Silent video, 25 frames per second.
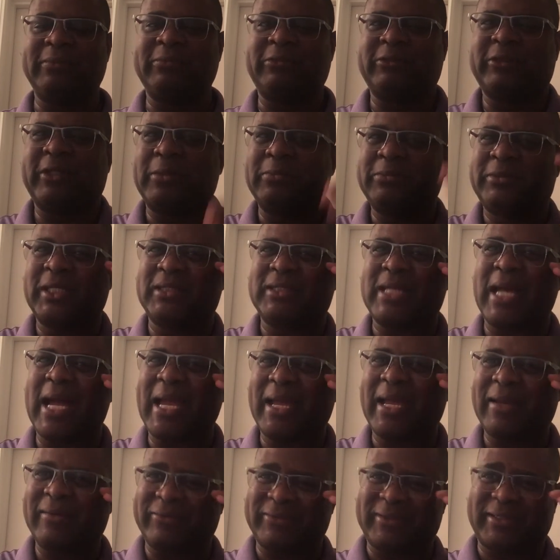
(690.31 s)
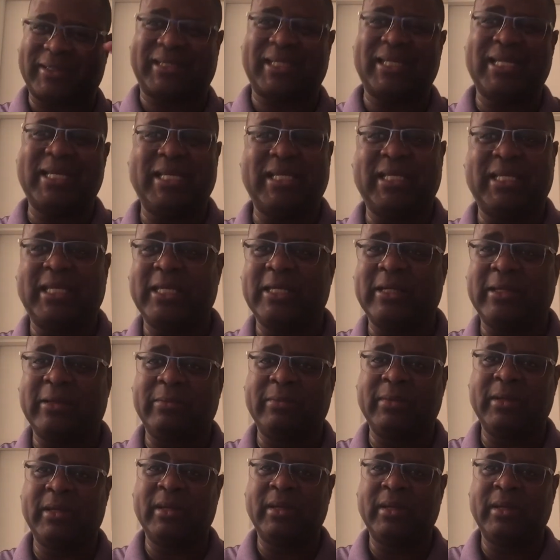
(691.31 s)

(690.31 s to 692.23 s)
Some says, I have seen him.